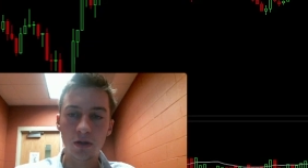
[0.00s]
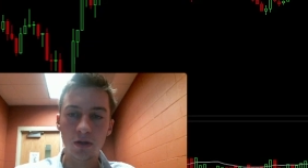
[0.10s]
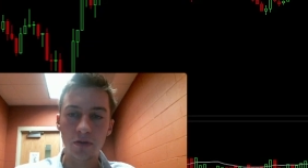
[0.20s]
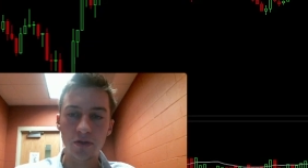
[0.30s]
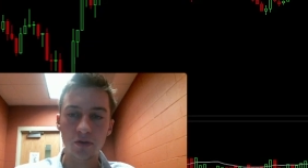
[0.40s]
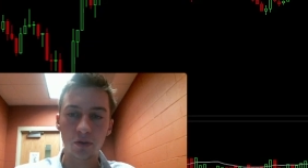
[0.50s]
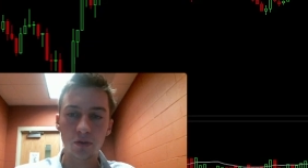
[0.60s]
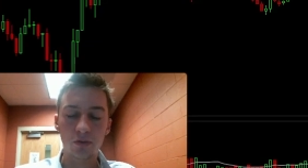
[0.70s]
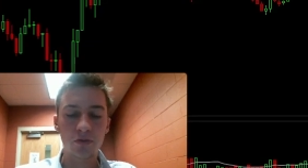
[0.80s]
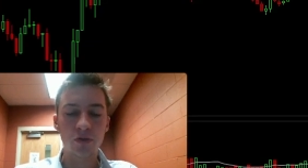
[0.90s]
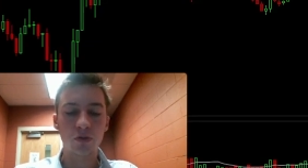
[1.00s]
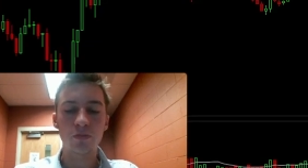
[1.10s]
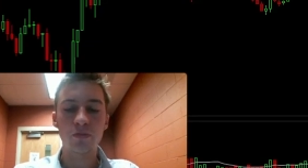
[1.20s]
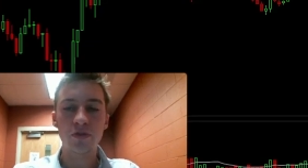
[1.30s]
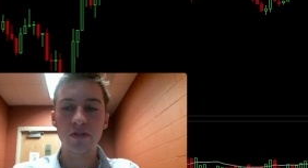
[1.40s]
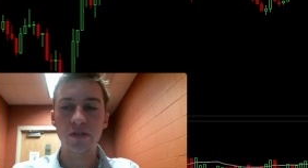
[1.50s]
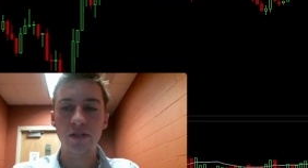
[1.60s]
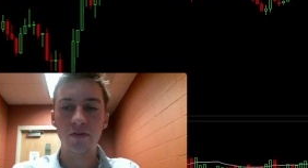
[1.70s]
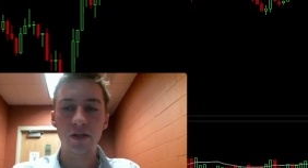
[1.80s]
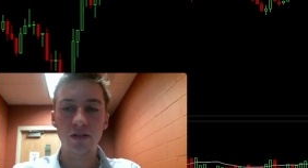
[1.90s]
the scroll zoom
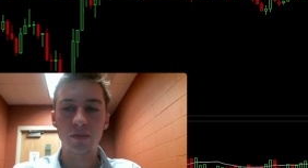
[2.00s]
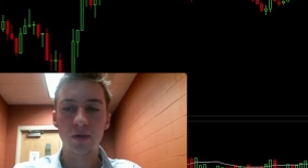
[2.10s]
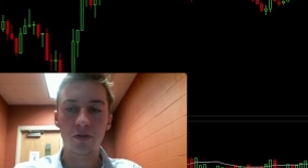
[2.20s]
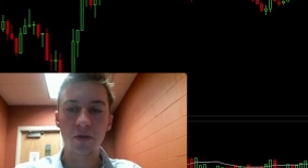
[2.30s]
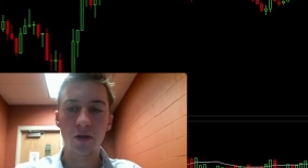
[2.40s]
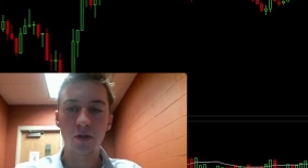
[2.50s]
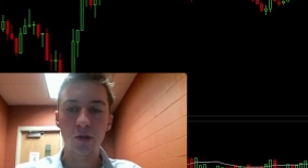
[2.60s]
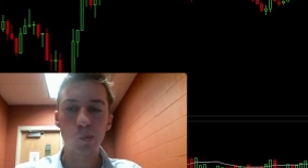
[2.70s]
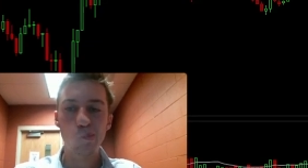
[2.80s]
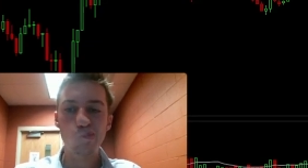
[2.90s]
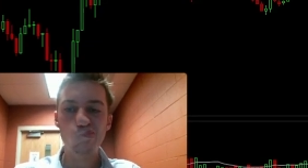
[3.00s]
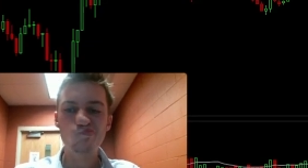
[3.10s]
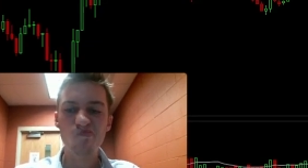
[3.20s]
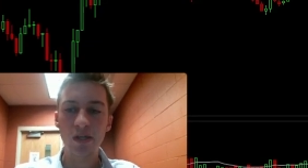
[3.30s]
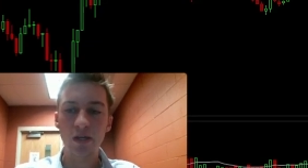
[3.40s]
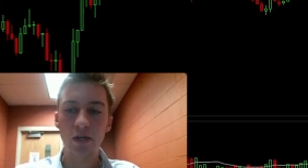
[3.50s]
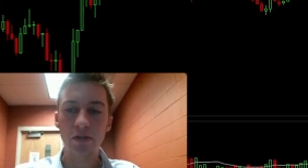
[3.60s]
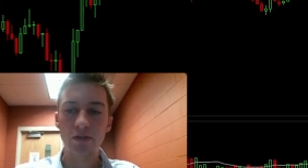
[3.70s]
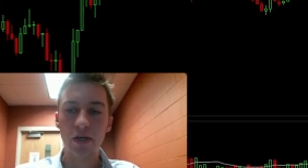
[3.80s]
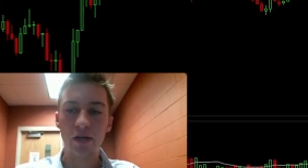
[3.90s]
sensitivity. I like to put at 300
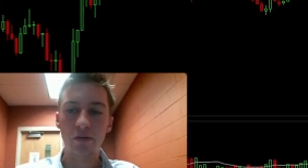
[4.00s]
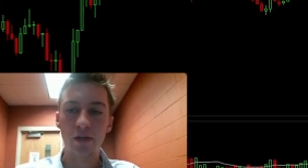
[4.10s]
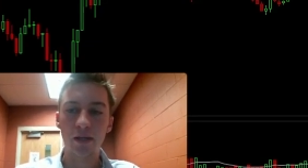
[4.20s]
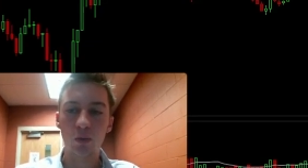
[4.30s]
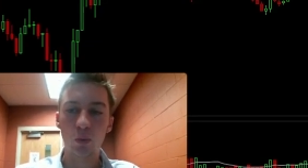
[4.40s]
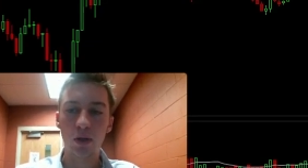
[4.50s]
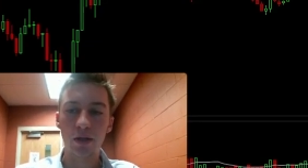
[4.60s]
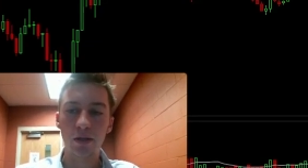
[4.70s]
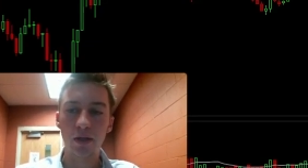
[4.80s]
because I don't like when